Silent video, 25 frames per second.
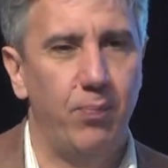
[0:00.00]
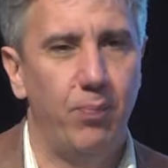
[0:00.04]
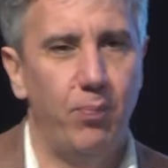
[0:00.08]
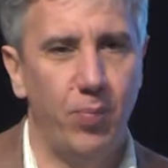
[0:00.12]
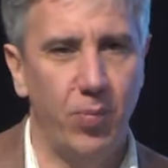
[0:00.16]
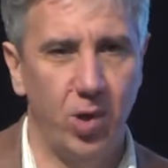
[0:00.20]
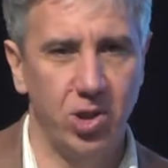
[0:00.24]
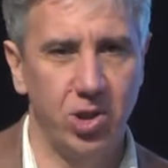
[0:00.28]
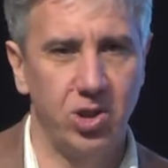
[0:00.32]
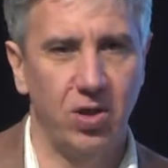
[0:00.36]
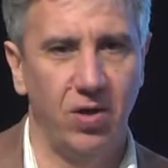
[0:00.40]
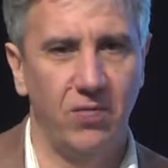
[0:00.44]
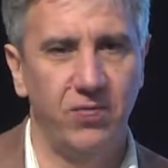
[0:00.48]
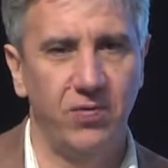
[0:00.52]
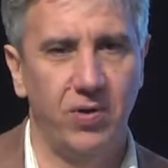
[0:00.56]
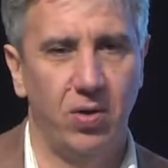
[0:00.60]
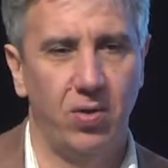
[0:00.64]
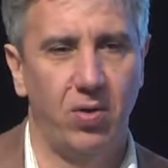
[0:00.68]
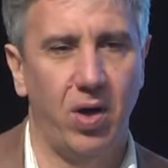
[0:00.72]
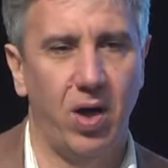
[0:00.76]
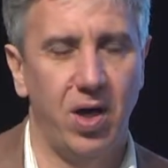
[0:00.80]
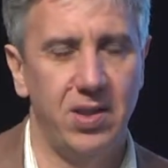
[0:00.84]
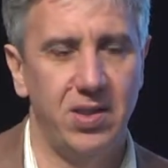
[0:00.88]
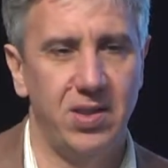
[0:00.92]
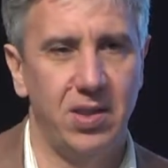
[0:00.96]
much of the
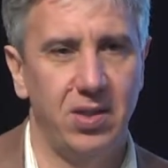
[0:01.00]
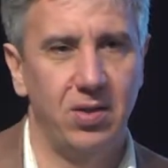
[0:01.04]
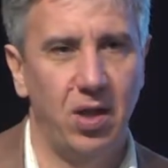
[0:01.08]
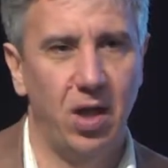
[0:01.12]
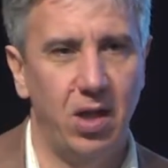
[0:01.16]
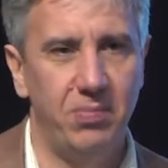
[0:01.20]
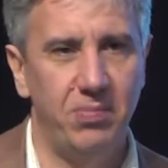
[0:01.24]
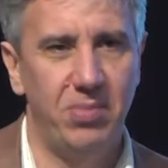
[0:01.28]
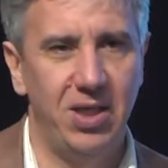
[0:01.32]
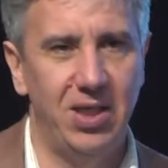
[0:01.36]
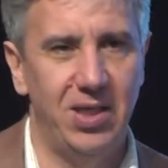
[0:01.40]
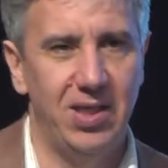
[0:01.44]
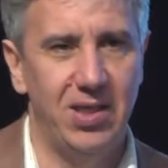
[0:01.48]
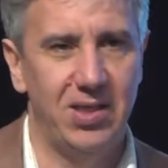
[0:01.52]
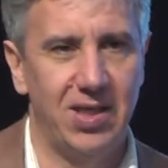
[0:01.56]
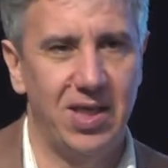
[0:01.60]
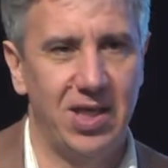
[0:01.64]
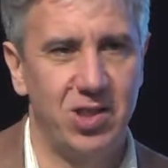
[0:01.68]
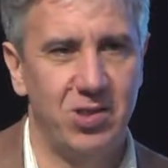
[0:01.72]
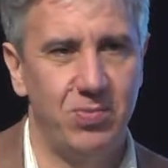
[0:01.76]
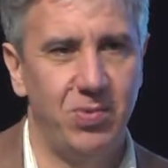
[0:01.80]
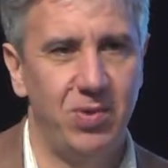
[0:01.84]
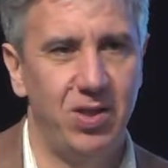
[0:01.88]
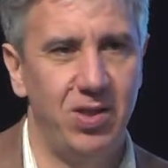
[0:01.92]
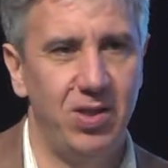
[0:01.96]
rise in diabetes
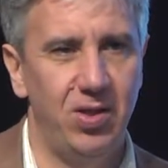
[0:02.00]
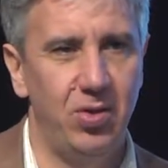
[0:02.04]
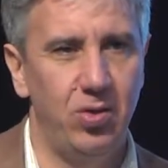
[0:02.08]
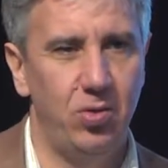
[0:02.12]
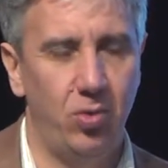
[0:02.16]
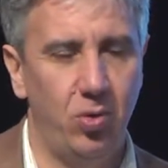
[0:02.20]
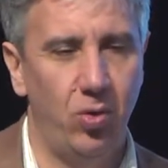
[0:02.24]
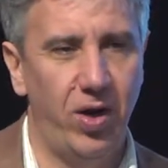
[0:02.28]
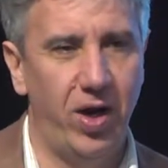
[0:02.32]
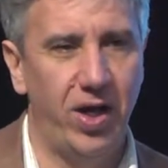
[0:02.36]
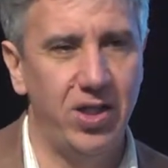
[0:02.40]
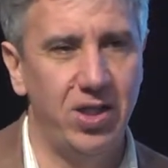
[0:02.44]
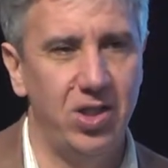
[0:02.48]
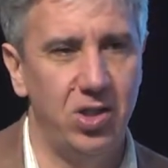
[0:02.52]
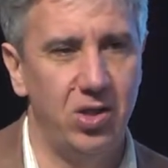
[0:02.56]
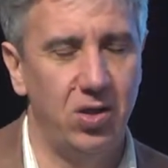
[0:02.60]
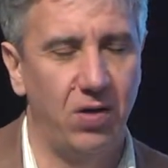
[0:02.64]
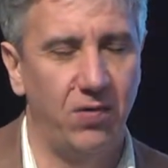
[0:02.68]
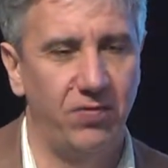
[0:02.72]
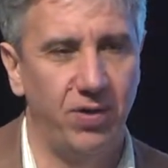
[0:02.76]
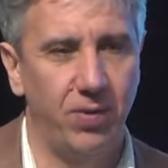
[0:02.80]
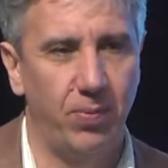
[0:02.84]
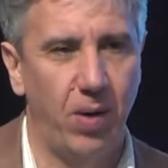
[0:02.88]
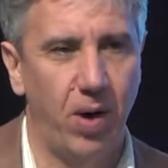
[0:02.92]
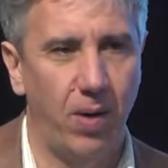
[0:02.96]
has been due to aging
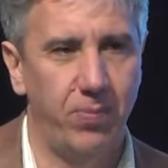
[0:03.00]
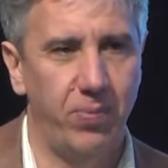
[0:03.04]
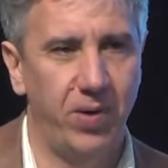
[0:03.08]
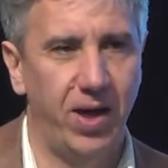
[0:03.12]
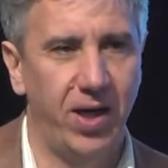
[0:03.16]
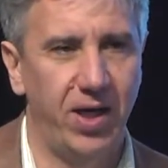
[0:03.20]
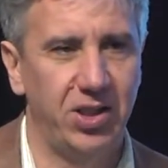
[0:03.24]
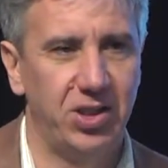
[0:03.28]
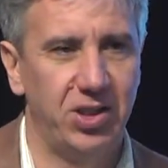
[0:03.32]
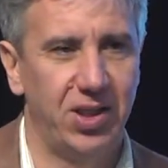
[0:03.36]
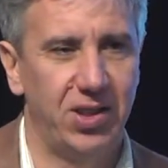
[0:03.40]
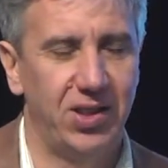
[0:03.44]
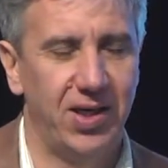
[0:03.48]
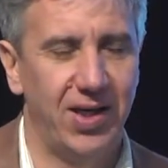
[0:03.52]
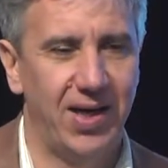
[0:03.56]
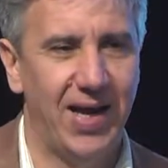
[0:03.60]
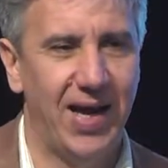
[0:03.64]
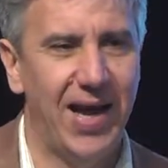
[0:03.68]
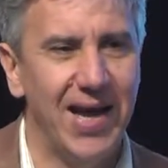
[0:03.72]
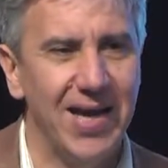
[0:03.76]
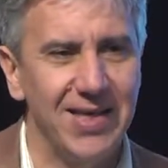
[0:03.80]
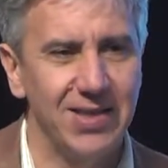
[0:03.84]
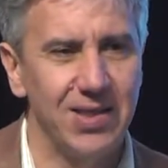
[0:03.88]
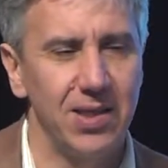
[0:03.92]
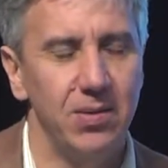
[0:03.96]
of the population. There
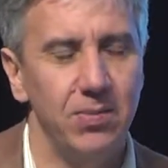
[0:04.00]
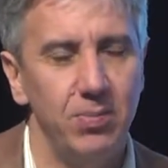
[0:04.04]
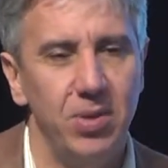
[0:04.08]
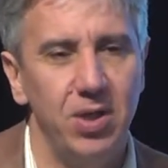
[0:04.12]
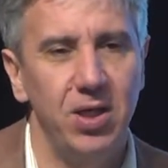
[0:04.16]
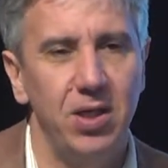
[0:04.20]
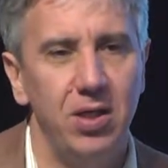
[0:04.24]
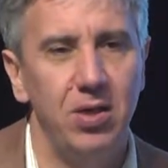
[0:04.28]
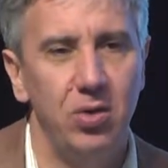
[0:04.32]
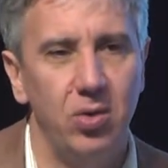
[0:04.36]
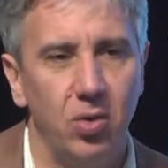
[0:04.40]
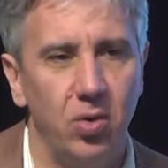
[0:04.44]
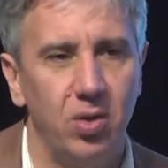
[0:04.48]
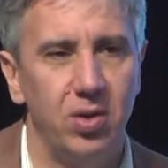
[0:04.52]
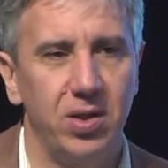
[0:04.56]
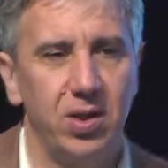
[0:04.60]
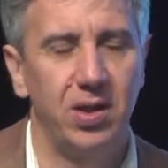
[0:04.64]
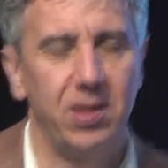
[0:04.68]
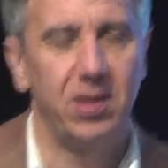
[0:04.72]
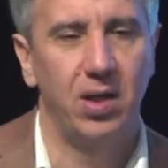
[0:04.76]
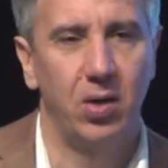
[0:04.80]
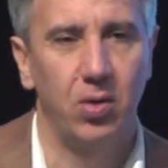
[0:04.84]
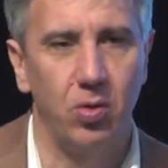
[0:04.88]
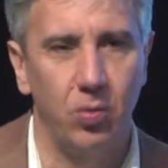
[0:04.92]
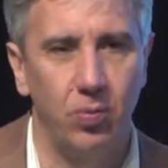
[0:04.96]
hasn't been in
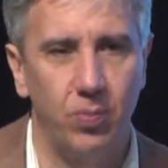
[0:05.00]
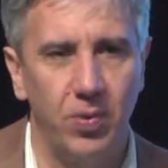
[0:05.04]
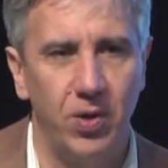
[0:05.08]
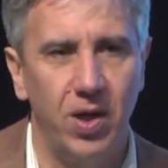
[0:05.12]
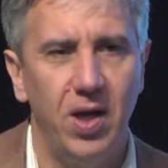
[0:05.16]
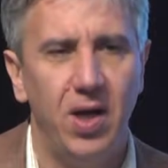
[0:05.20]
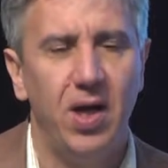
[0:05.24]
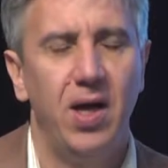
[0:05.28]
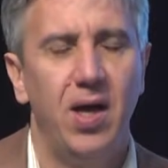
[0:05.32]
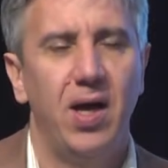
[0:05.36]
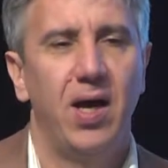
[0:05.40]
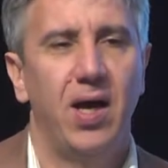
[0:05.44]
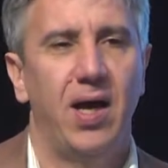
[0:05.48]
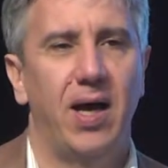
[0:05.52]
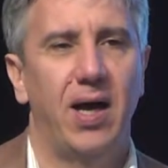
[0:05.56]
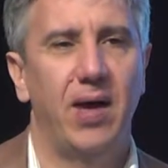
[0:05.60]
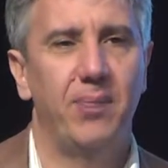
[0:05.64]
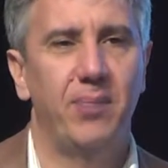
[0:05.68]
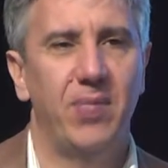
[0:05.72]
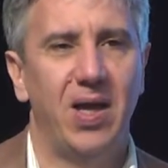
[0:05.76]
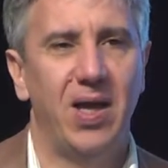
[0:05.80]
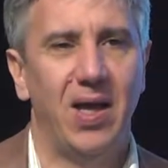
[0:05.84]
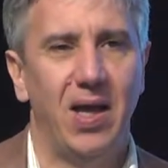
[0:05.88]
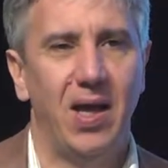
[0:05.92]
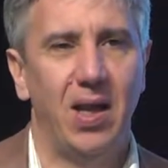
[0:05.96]
Northern Europe
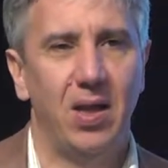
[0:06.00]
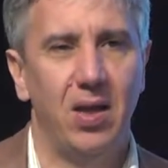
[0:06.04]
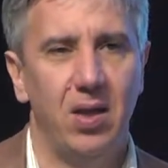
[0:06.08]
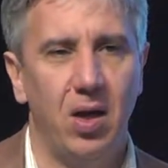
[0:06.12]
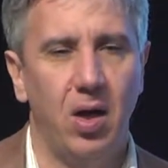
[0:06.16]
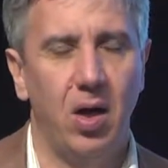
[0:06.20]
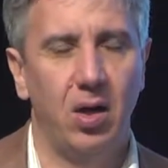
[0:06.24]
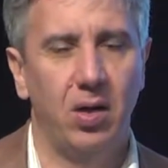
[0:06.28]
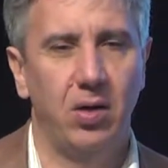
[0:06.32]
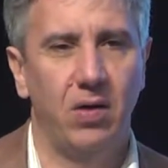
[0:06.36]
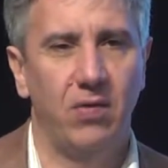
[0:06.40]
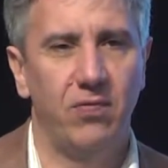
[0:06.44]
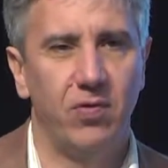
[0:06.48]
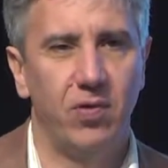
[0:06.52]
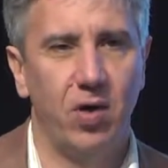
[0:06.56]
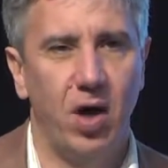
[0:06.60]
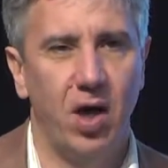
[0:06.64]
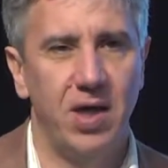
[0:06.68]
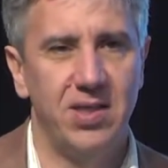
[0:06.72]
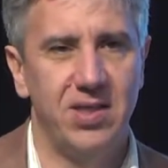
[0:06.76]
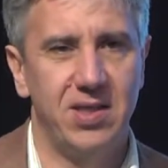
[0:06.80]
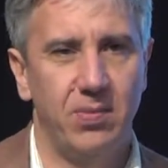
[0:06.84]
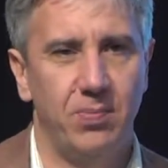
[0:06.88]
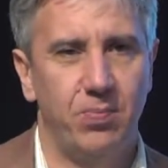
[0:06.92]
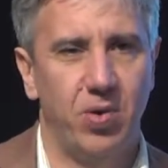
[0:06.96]
a lot of
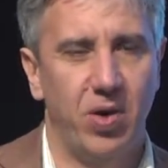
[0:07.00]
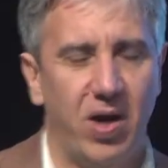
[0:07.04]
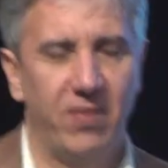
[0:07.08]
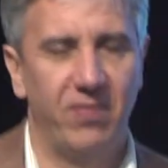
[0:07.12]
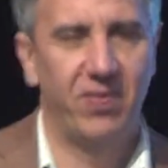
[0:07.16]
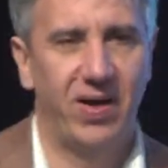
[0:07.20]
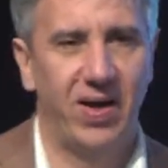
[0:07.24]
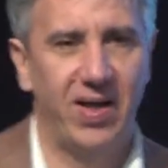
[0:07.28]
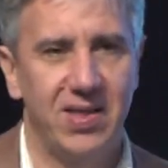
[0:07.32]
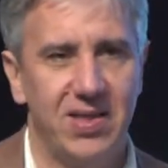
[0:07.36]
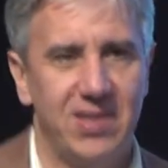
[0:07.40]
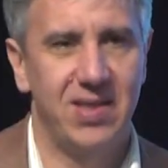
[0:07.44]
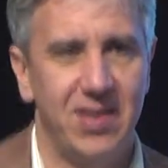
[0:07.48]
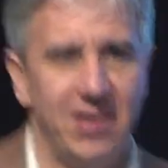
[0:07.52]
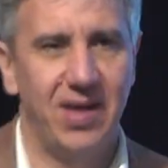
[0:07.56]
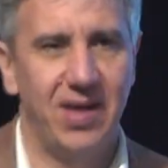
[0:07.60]
rise in prevalence